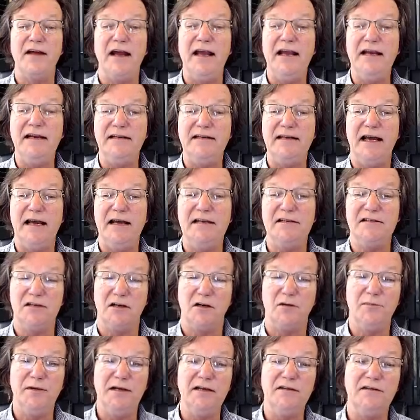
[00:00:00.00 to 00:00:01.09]
eight days.
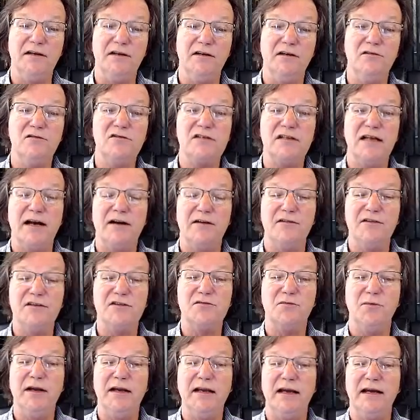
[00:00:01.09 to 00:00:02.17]
It'll be in the newsletter
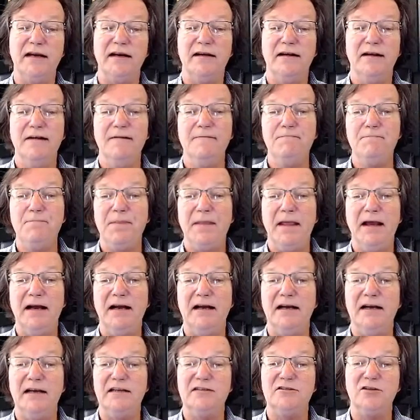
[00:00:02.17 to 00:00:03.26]
this weekend. Uh,
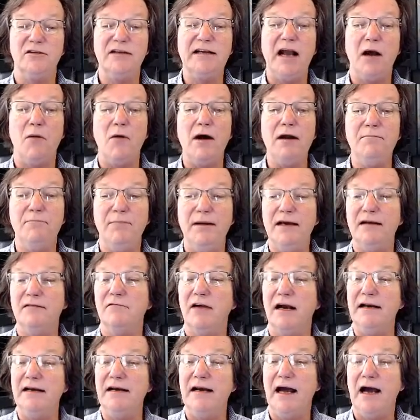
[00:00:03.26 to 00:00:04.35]
it's only got one bid
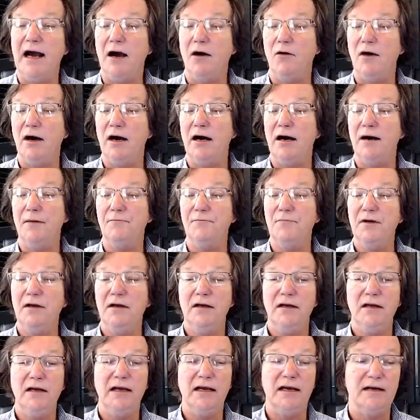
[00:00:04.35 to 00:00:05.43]
right now, um,
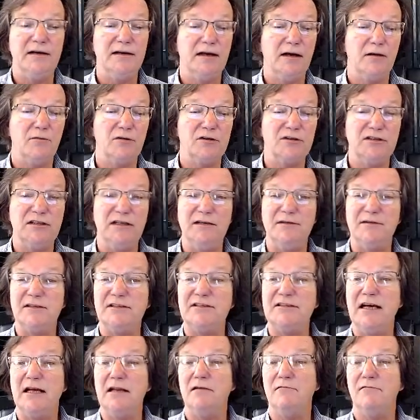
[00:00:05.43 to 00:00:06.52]
and uh, we'll see. The
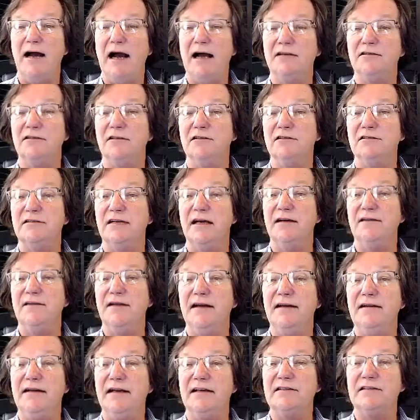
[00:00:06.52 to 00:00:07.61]
seller ratchers uh,
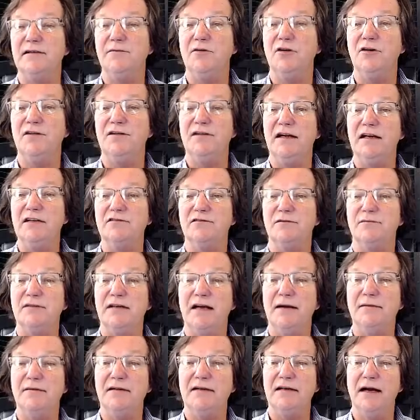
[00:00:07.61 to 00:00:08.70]
they get some good things from
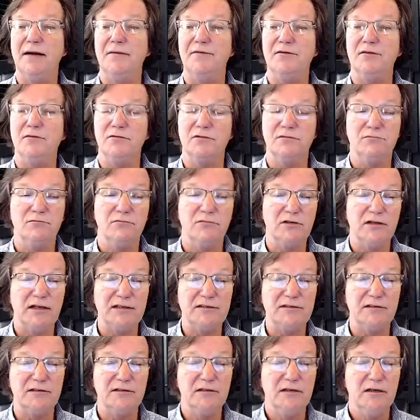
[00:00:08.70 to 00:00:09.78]
time to time, so we'll, we'll
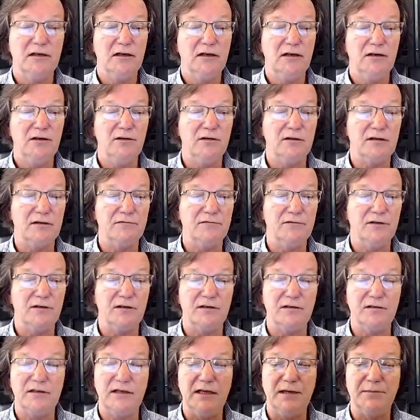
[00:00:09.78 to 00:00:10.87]
let you you can you
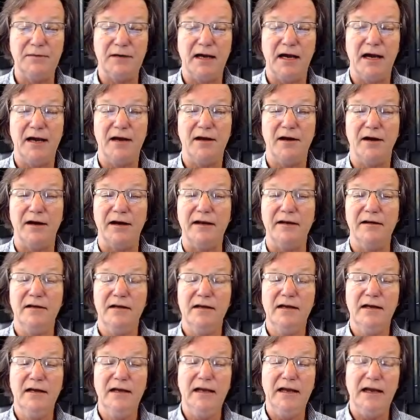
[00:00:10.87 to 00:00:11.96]
can keep an eye on it.
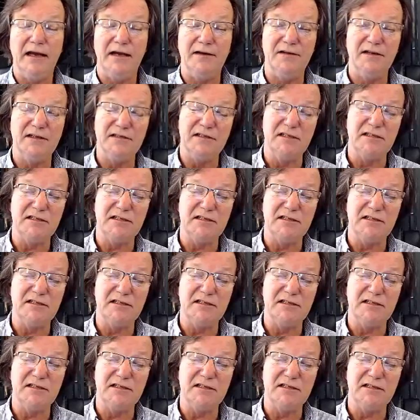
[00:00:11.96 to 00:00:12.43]
And this is